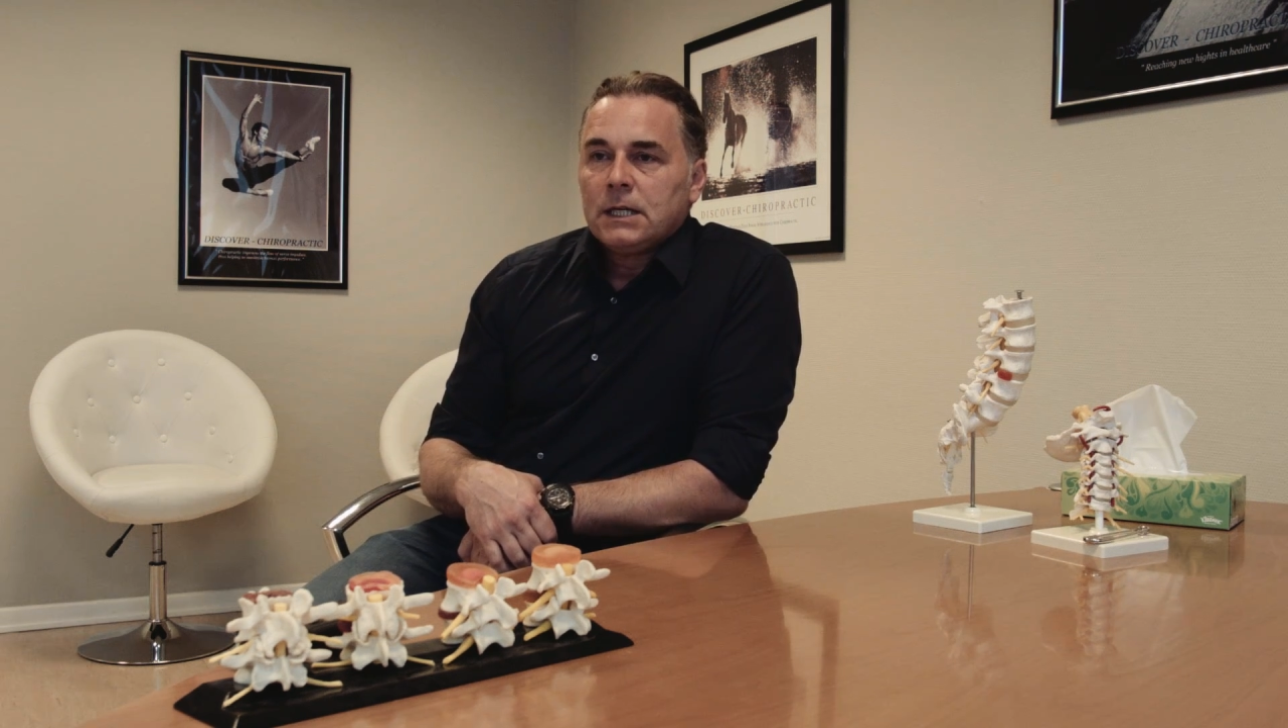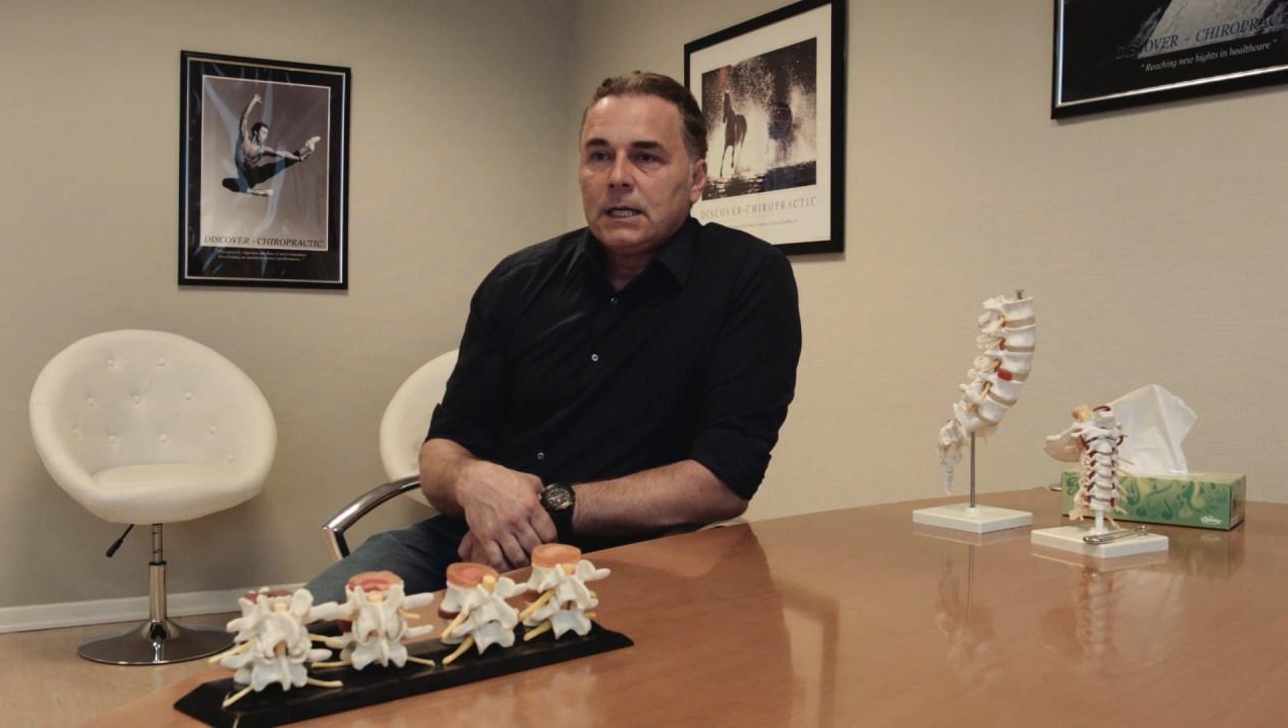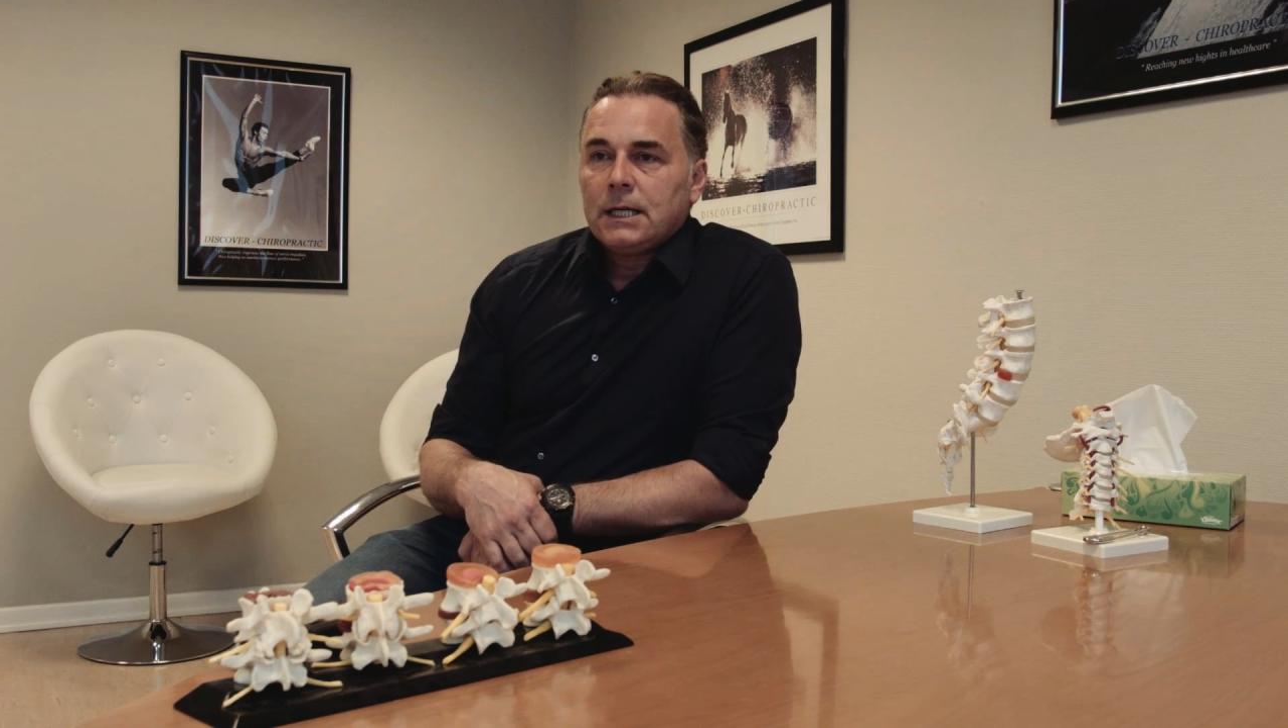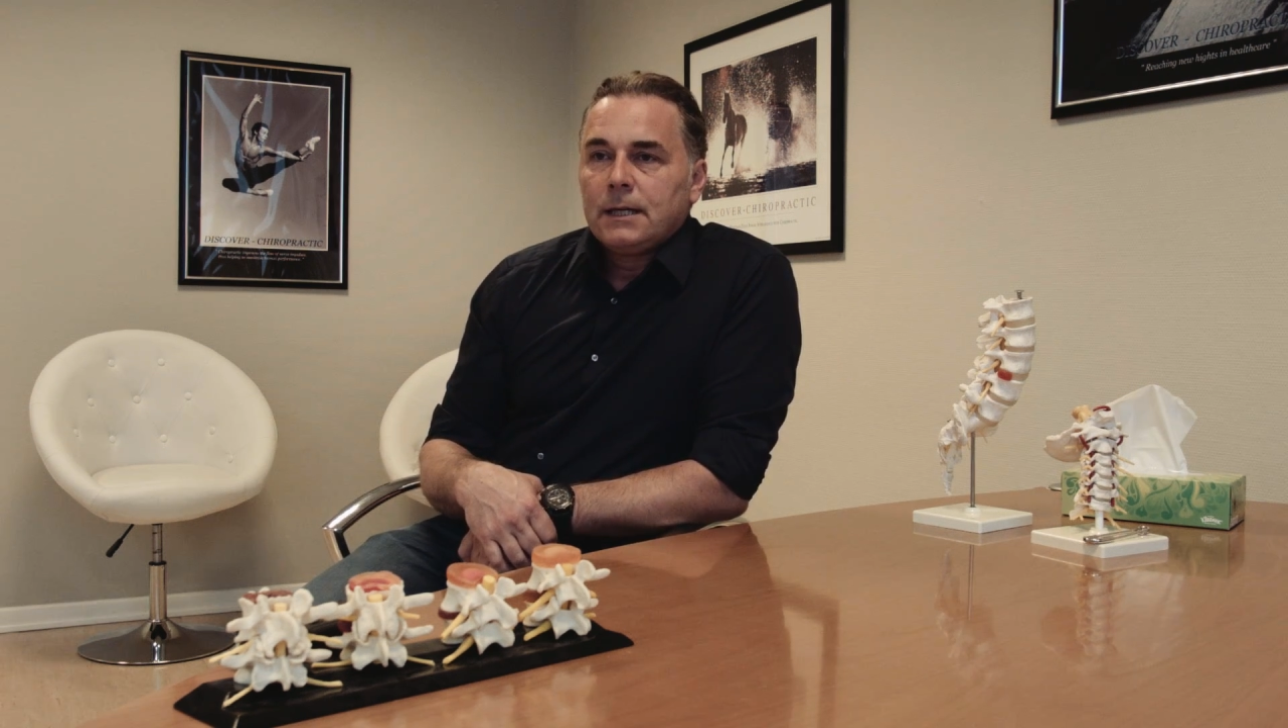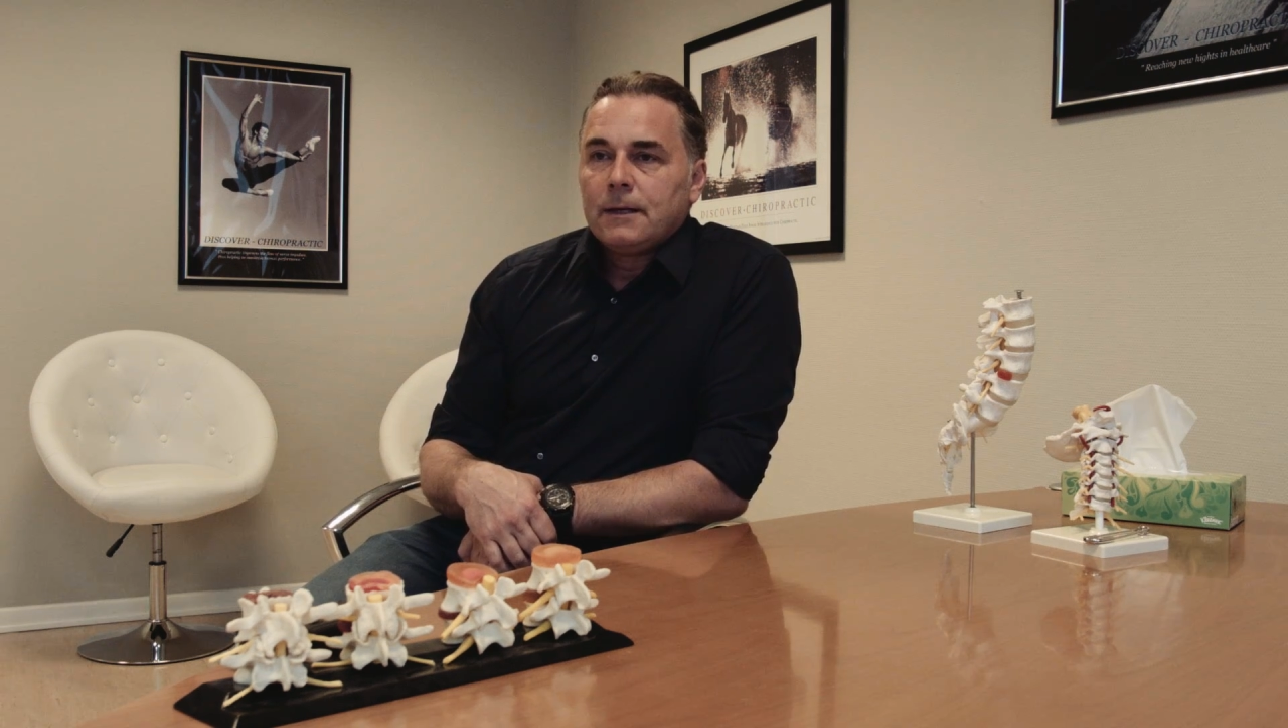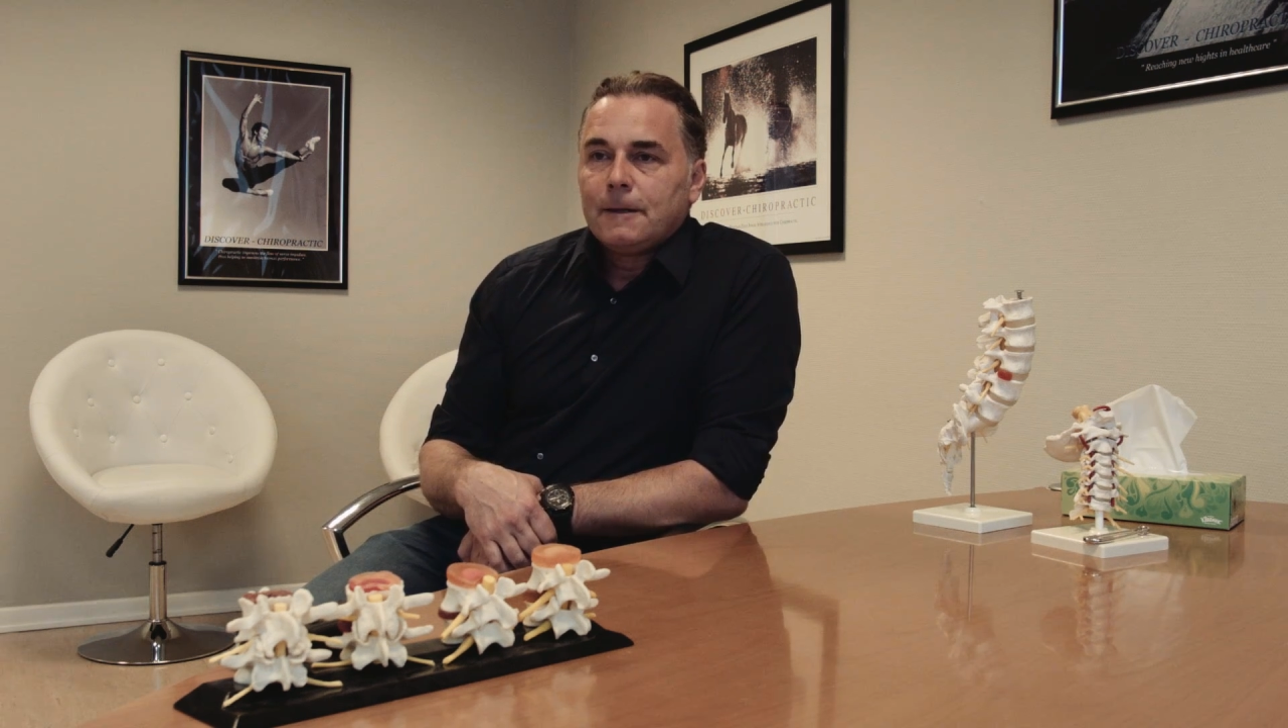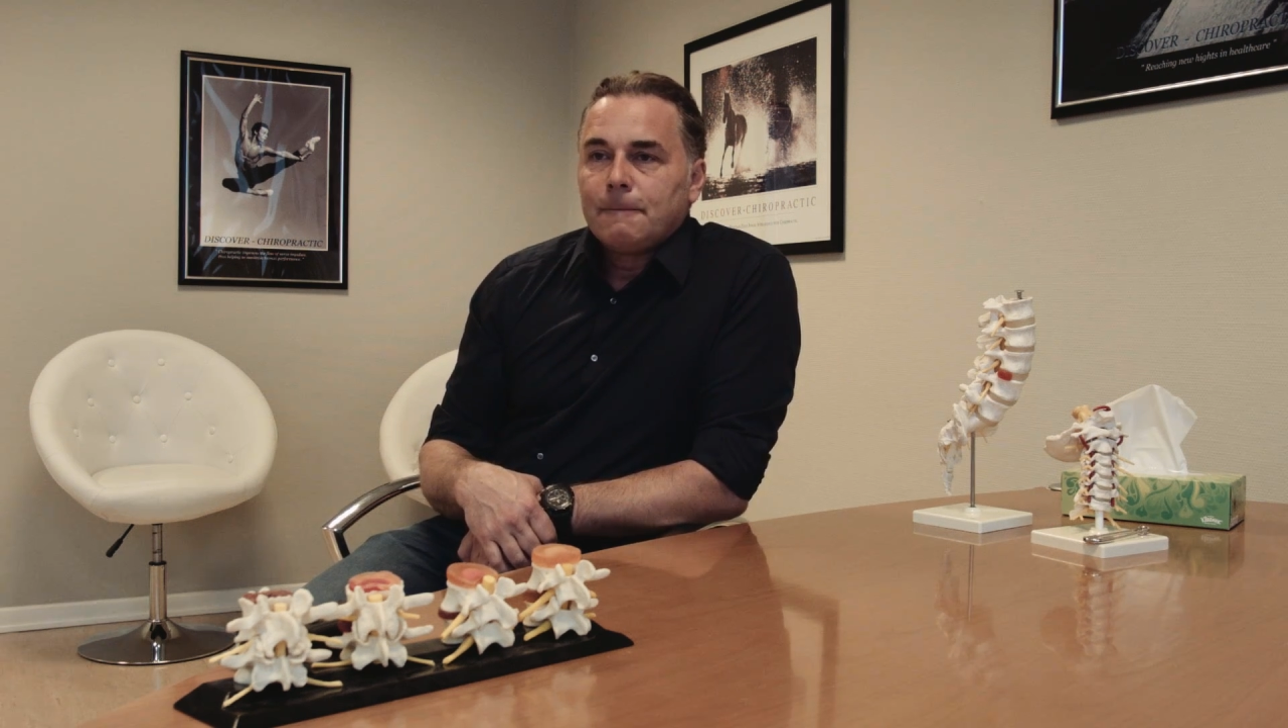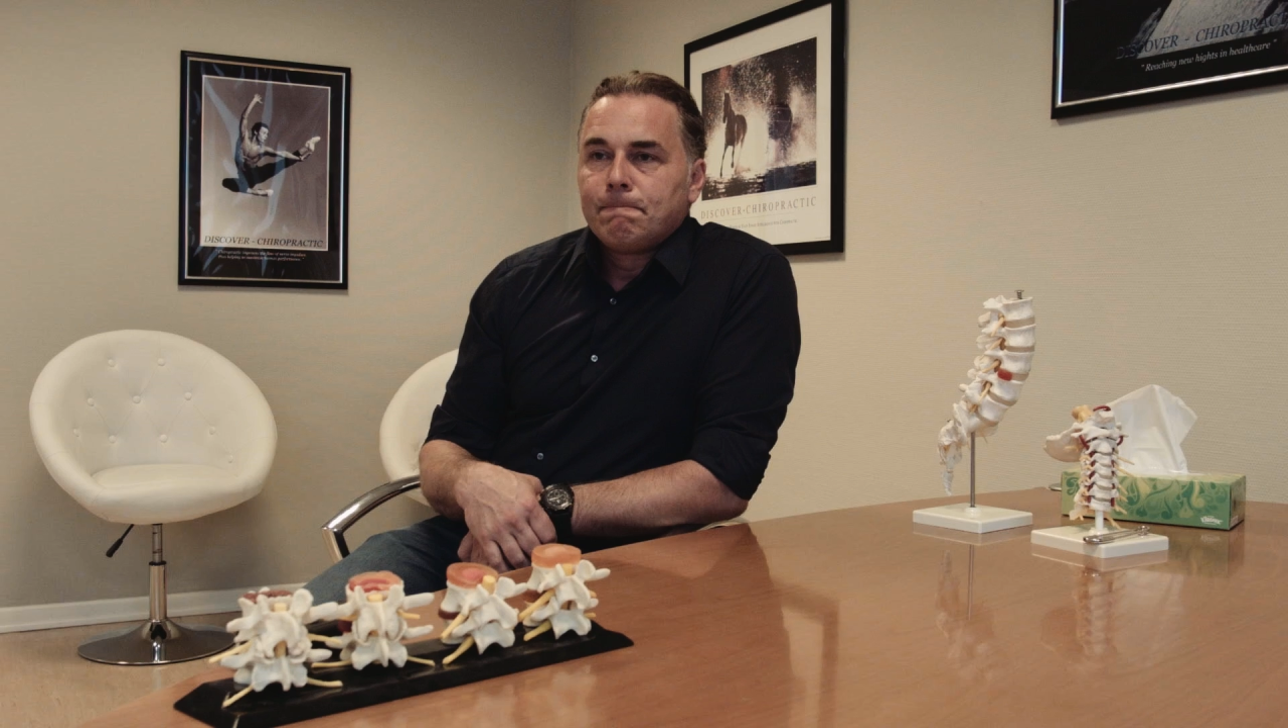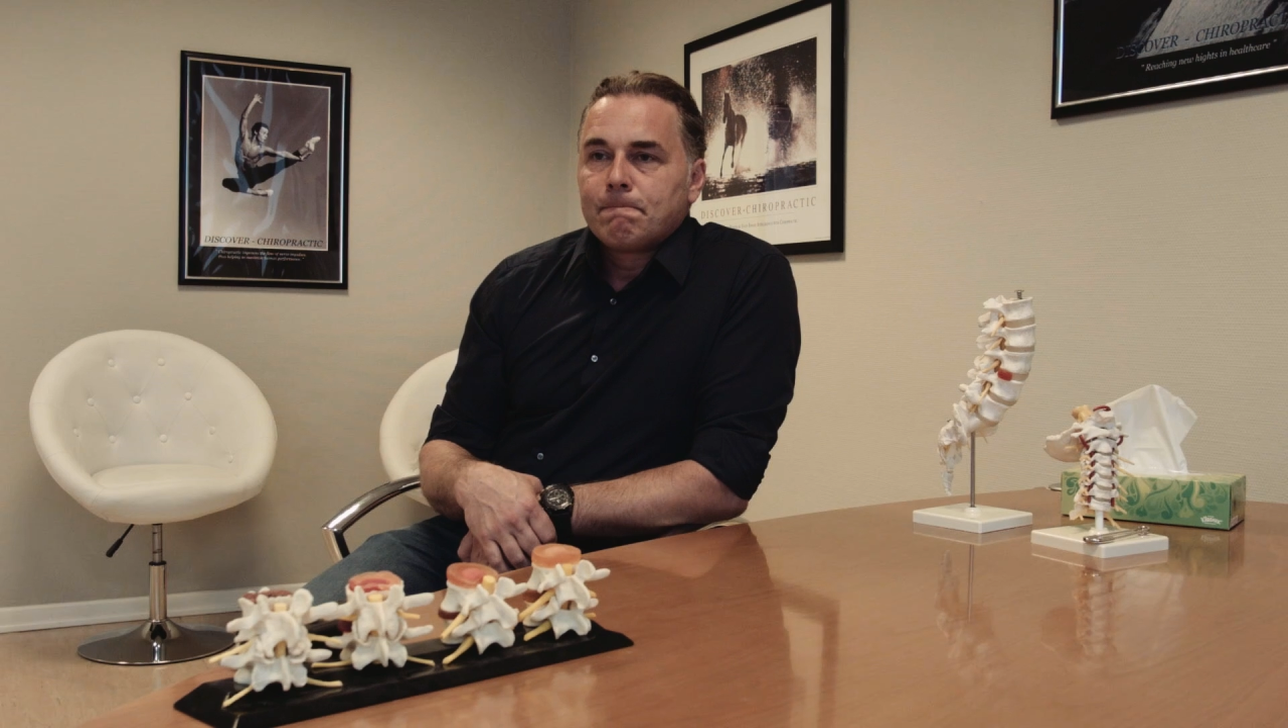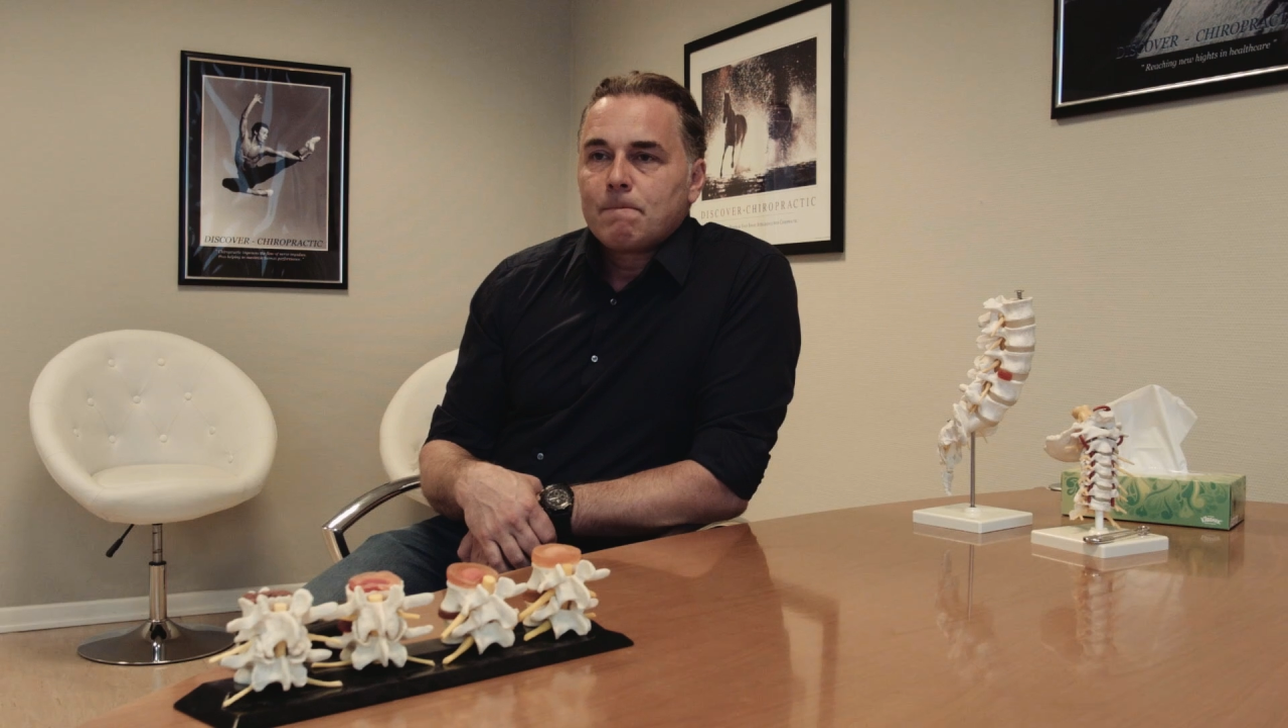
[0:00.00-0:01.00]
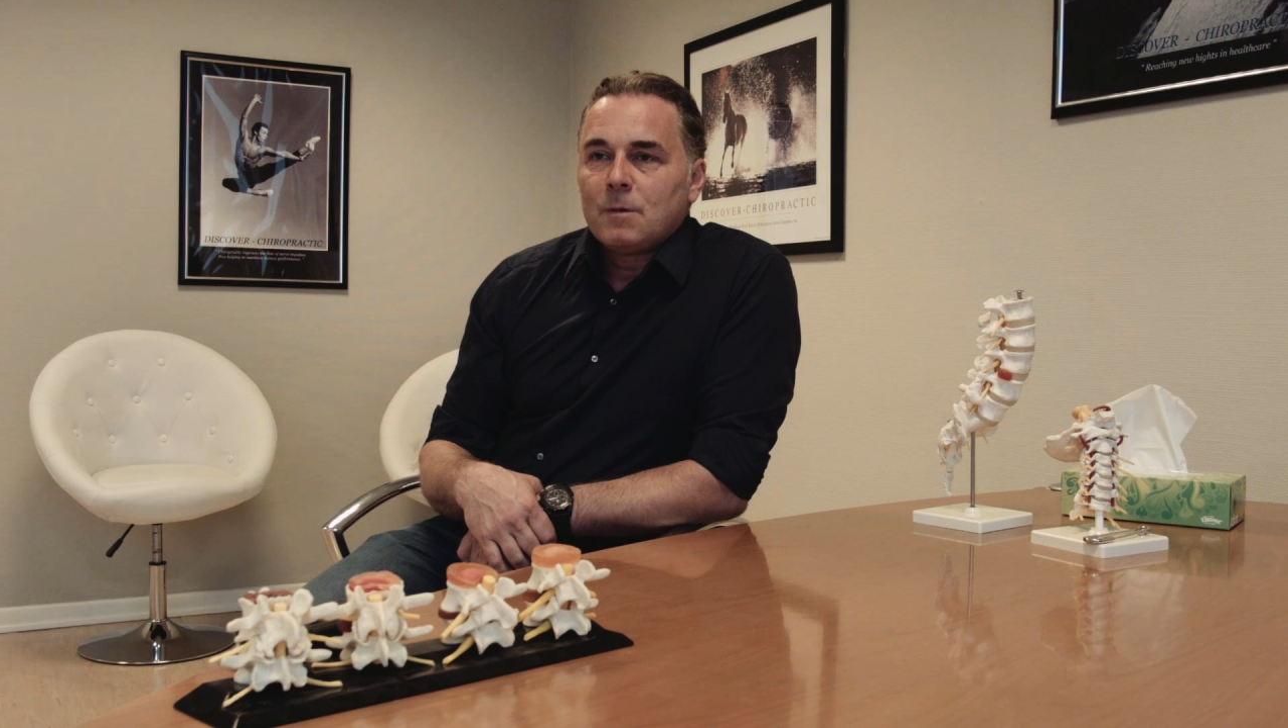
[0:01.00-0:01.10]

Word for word: And um,